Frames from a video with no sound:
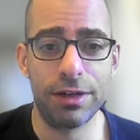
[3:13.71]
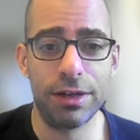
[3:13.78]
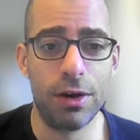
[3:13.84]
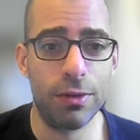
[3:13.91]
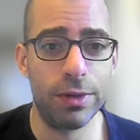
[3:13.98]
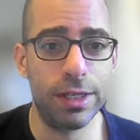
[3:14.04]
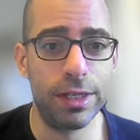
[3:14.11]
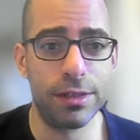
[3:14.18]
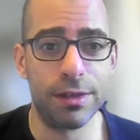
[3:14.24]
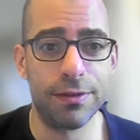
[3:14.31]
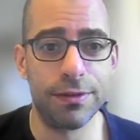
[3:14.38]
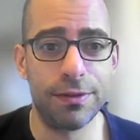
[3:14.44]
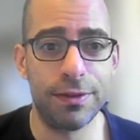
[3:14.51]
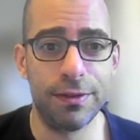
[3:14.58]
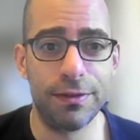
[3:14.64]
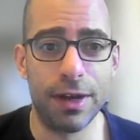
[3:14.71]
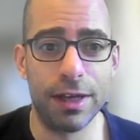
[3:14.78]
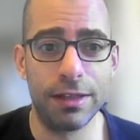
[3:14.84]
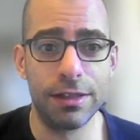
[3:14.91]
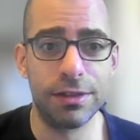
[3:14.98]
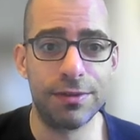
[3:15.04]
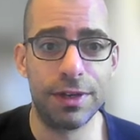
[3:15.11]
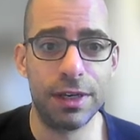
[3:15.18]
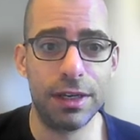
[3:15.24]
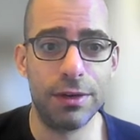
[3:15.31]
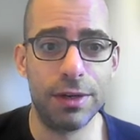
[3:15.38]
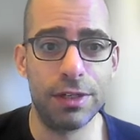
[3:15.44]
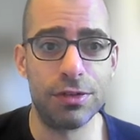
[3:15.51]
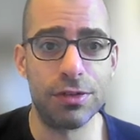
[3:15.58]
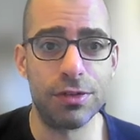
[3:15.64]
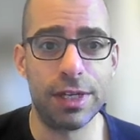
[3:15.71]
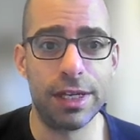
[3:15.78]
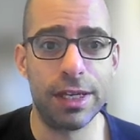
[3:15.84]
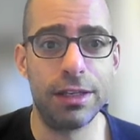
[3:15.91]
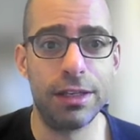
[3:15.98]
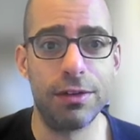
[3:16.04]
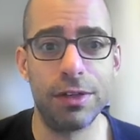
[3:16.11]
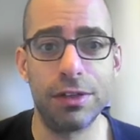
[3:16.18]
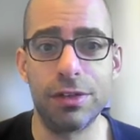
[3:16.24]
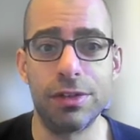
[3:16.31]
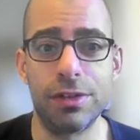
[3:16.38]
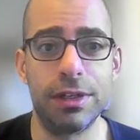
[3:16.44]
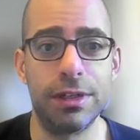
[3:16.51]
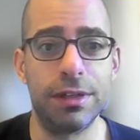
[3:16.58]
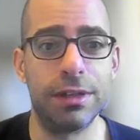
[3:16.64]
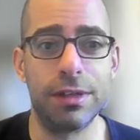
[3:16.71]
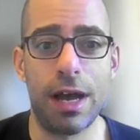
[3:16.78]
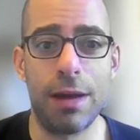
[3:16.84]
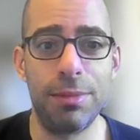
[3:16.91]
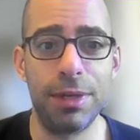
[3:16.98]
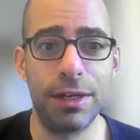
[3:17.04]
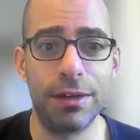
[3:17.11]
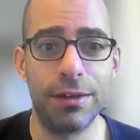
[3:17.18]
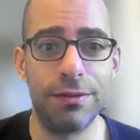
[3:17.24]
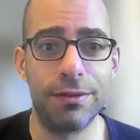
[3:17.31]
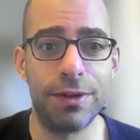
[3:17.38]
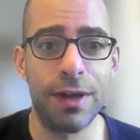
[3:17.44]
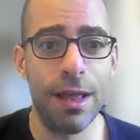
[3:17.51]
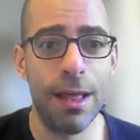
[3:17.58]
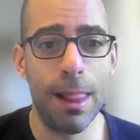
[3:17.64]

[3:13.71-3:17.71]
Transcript: And always, if you find this video interesting, you're interested in the topic of